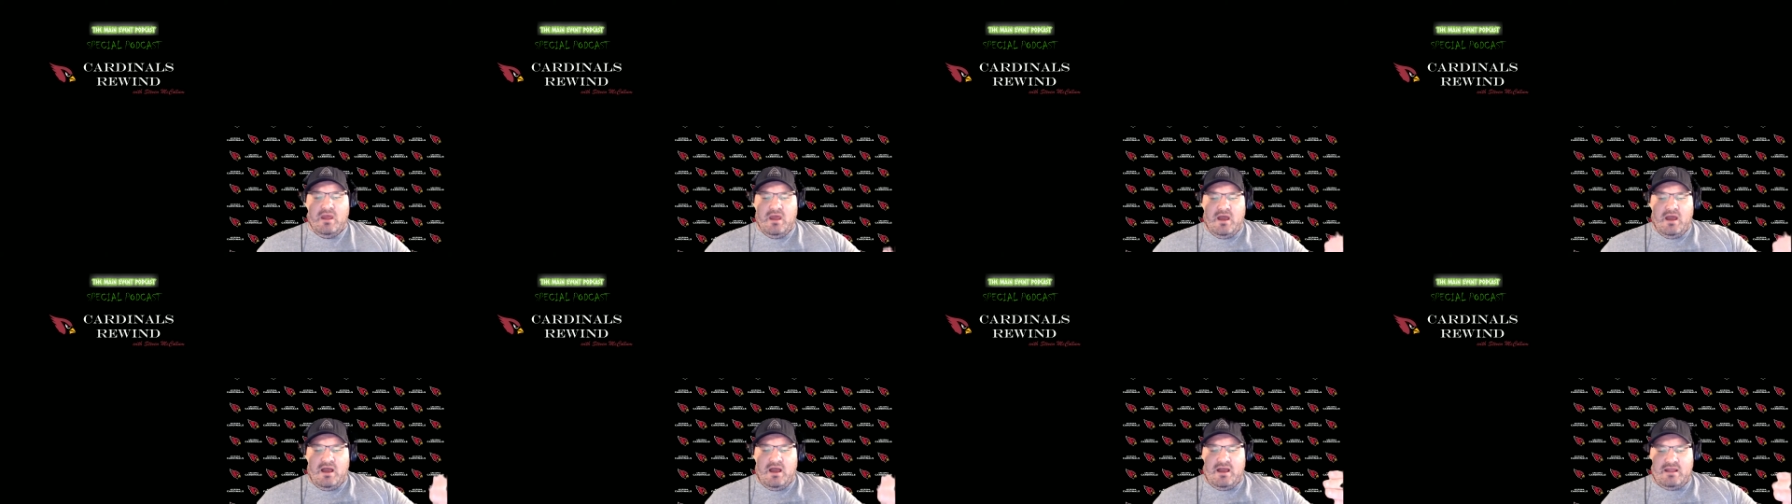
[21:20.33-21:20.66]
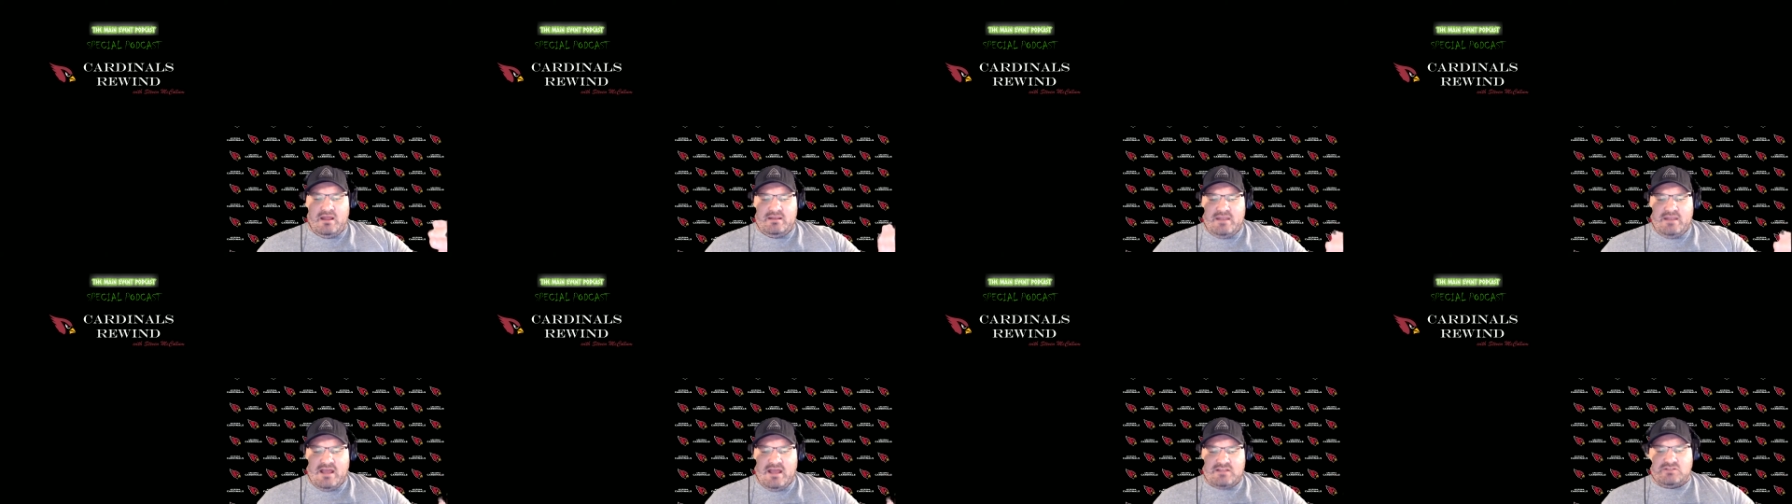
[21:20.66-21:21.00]
Uh,
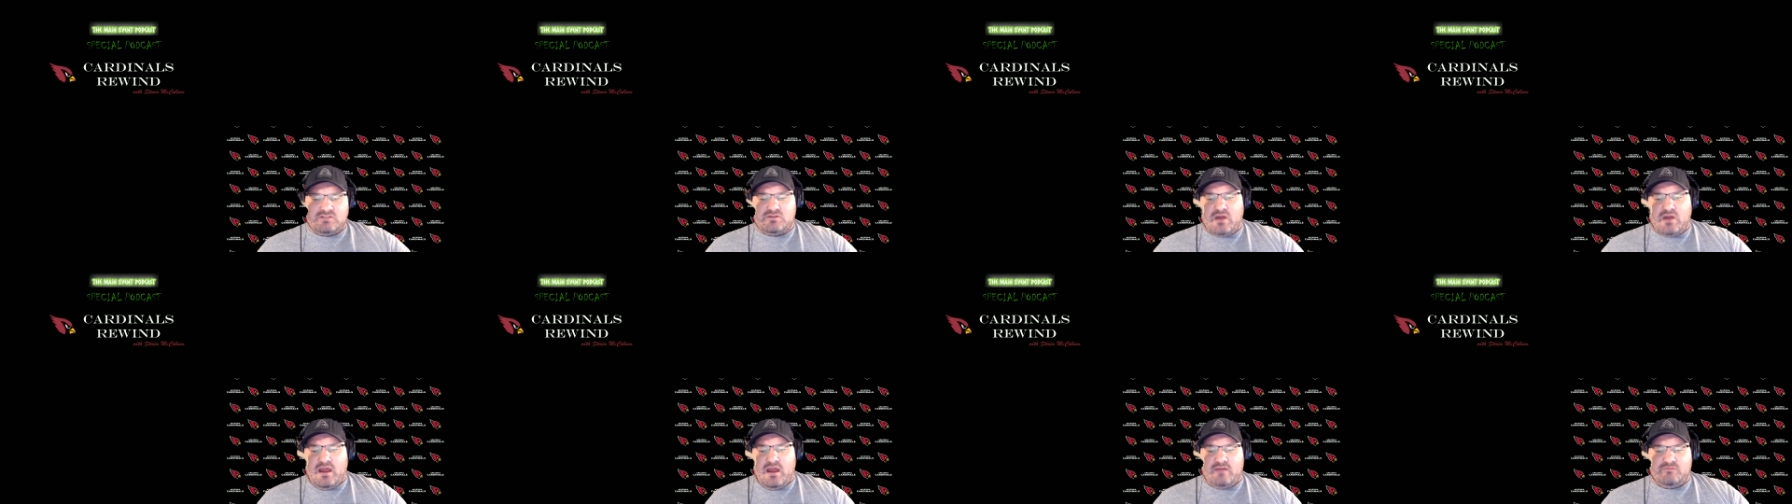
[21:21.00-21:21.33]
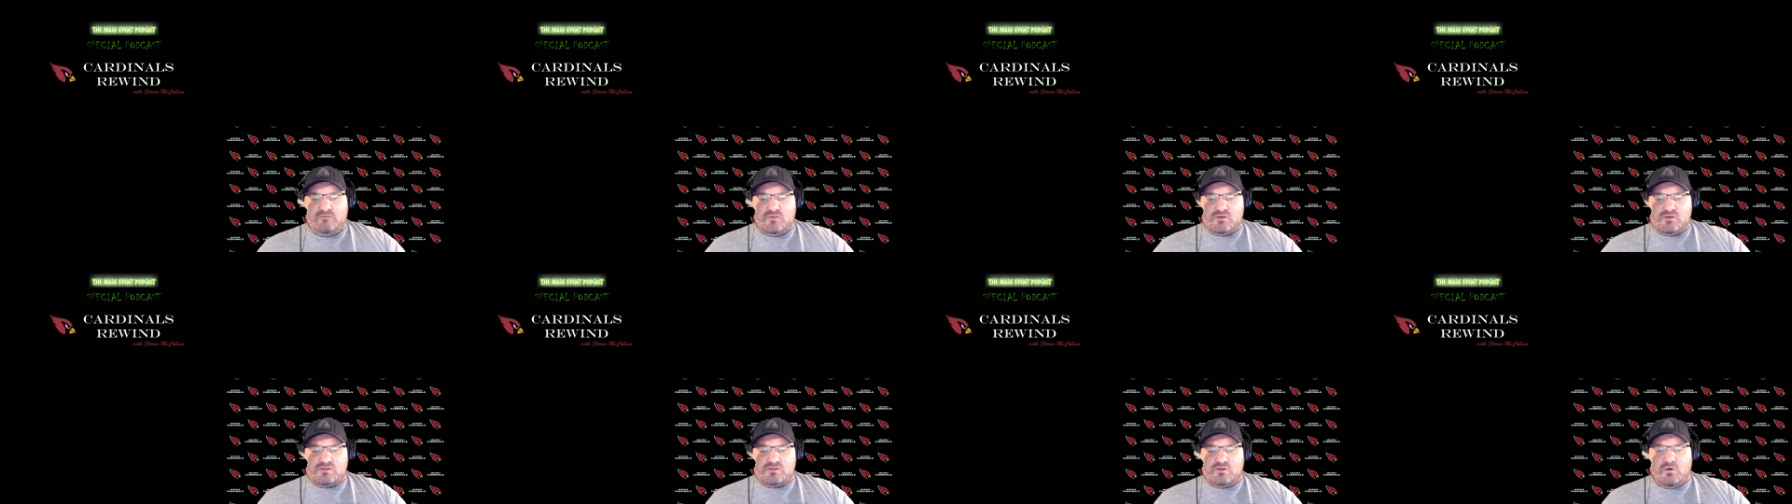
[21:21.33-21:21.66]
next drive,
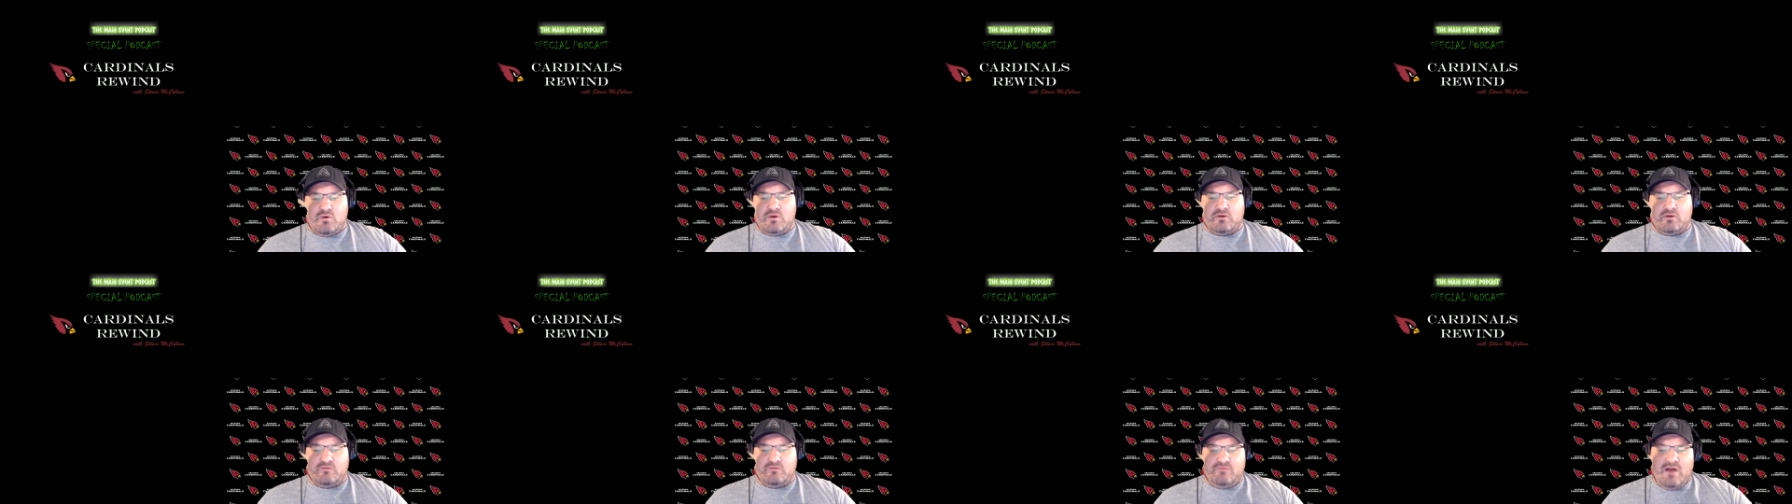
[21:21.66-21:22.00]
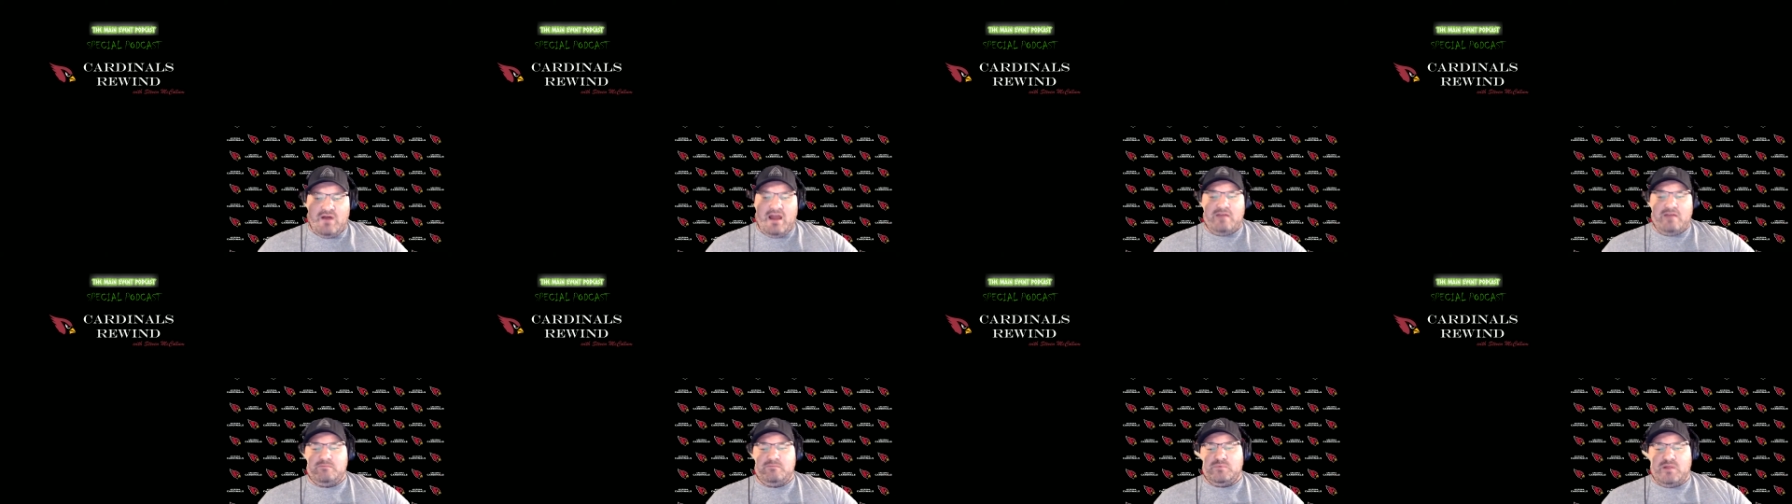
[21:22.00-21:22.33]
first quarter,
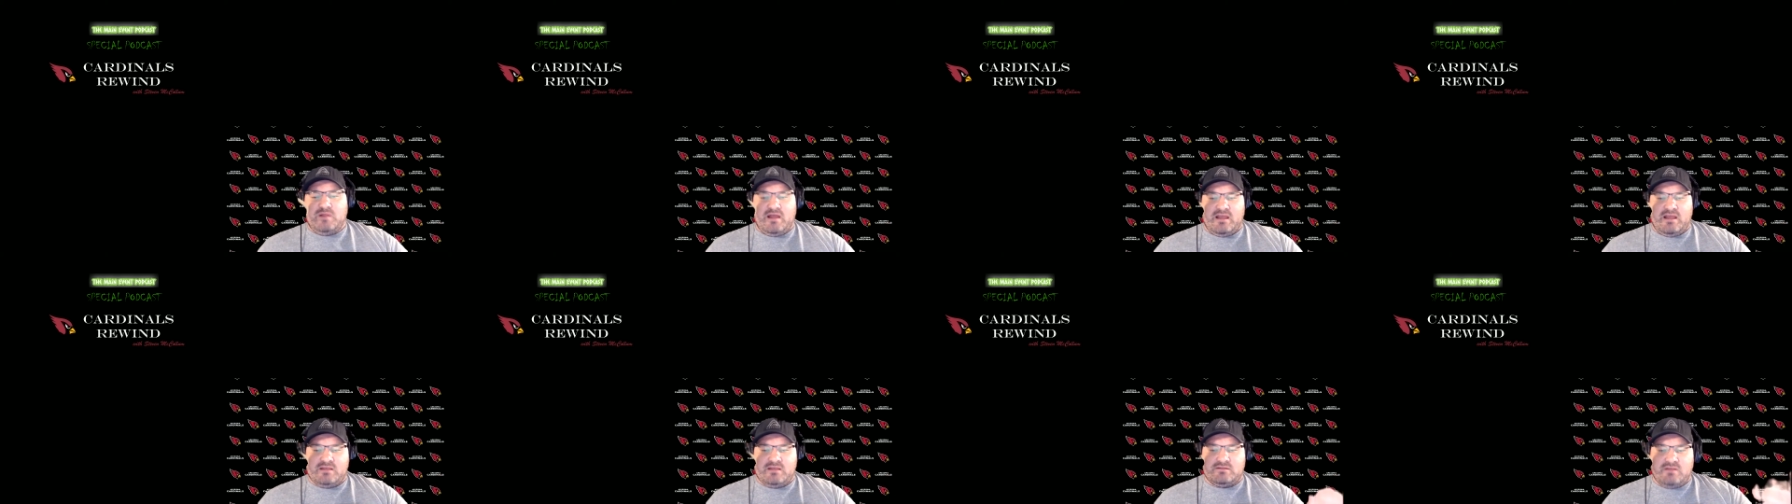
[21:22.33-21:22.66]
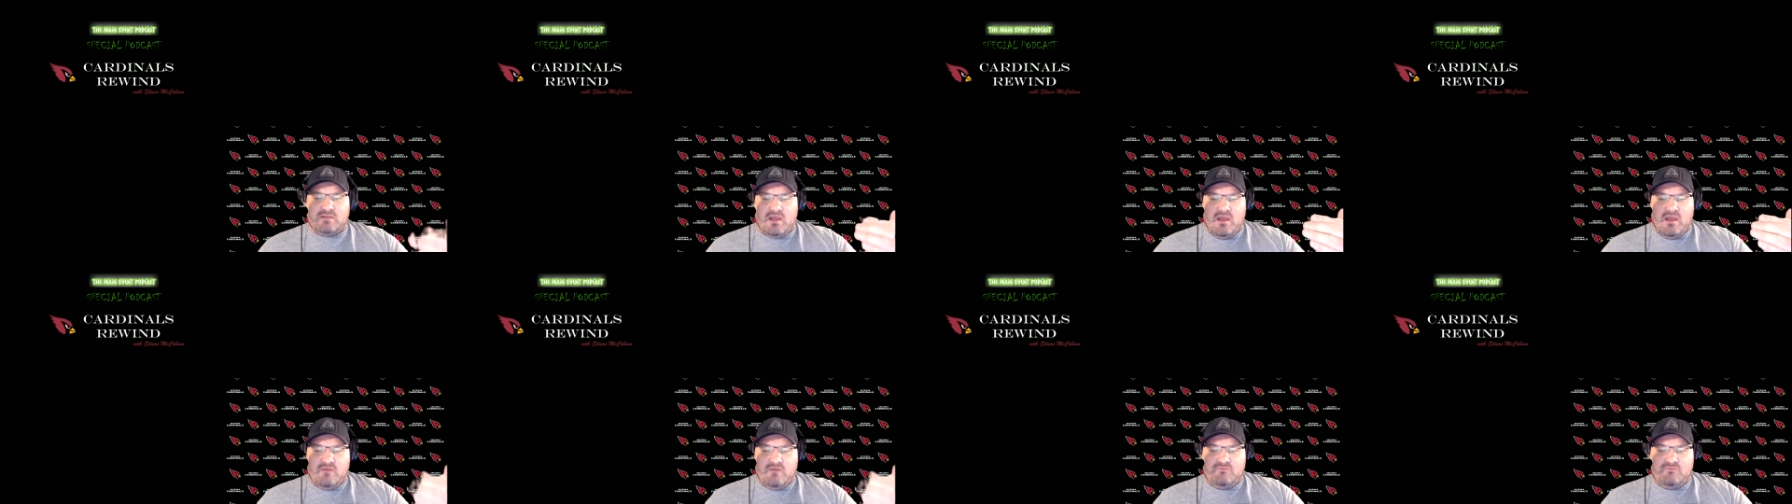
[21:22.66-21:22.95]
five plays,